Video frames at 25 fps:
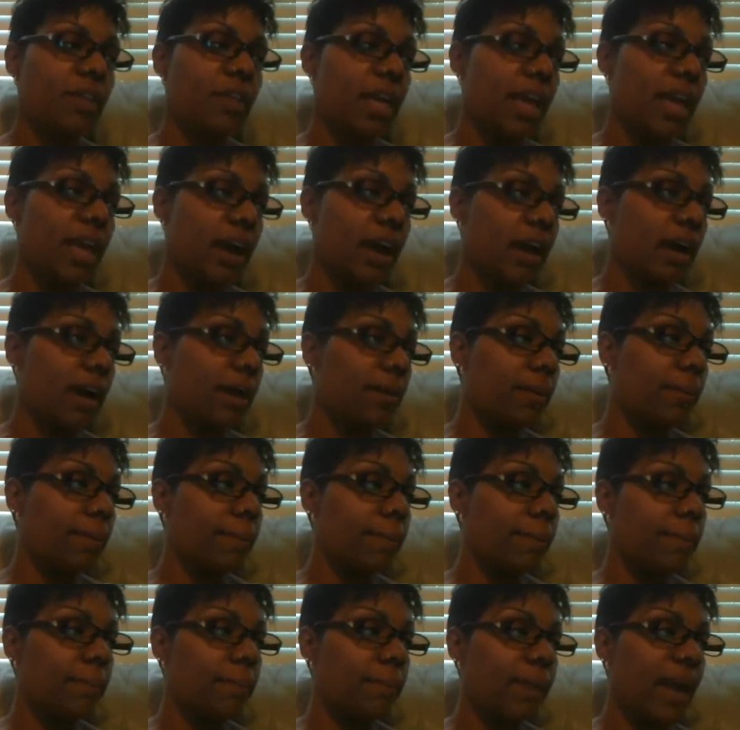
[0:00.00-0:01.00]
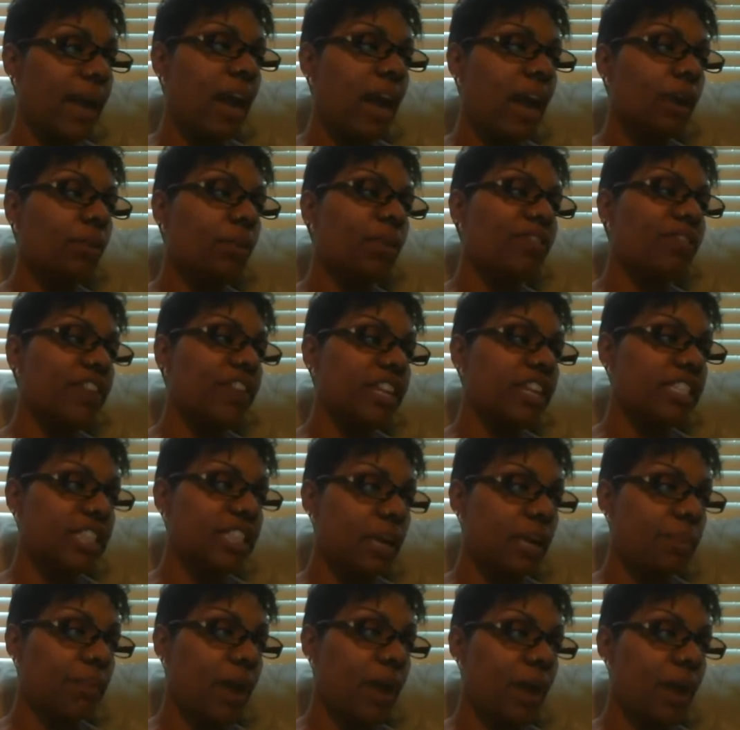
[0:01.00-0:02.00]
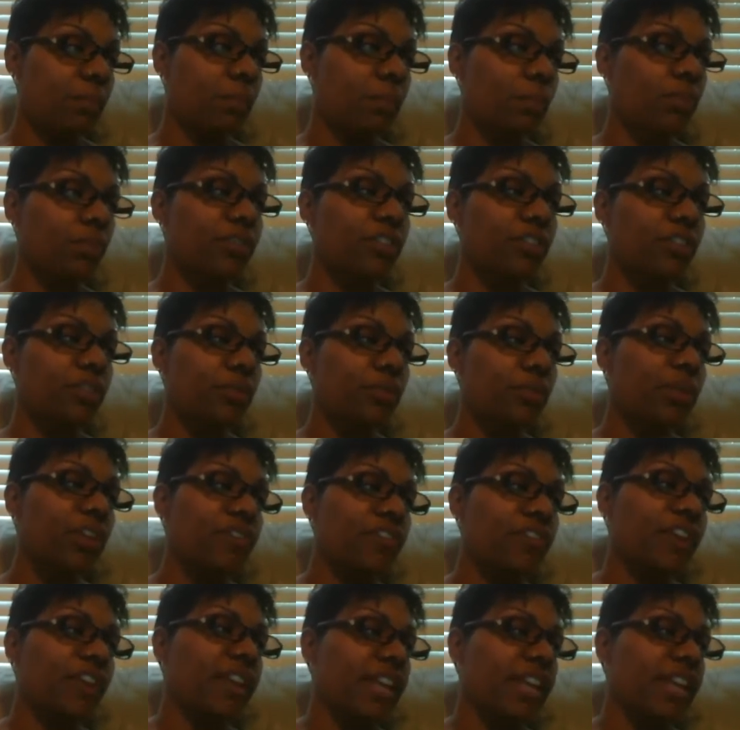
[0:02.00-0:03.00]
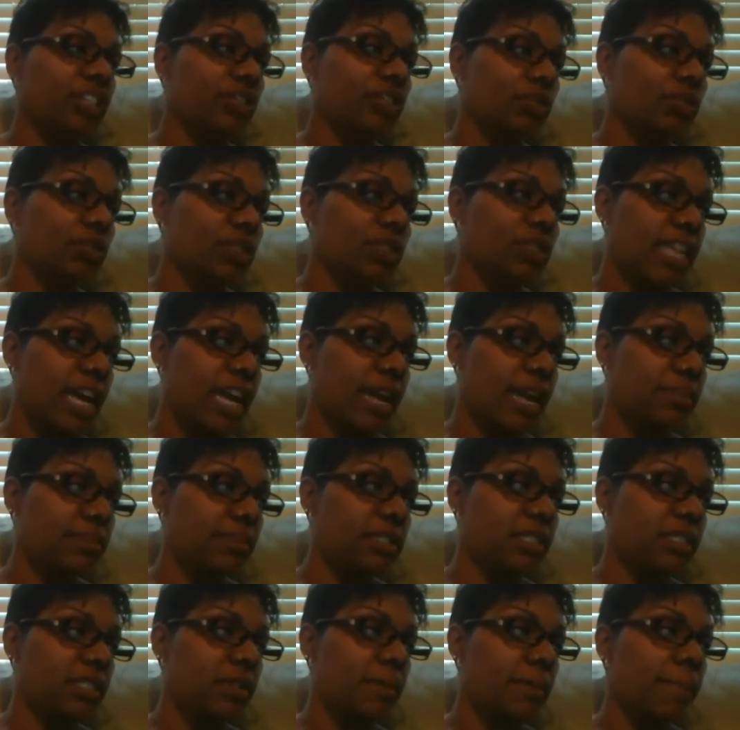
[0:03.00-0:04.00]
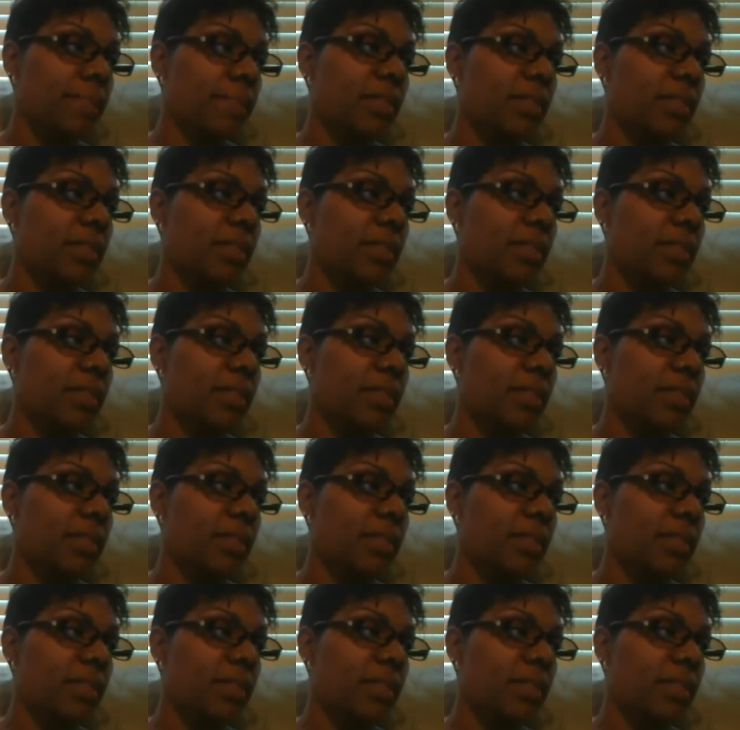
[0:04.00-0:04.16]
But how do we fix that problem? With the 3 financial steps.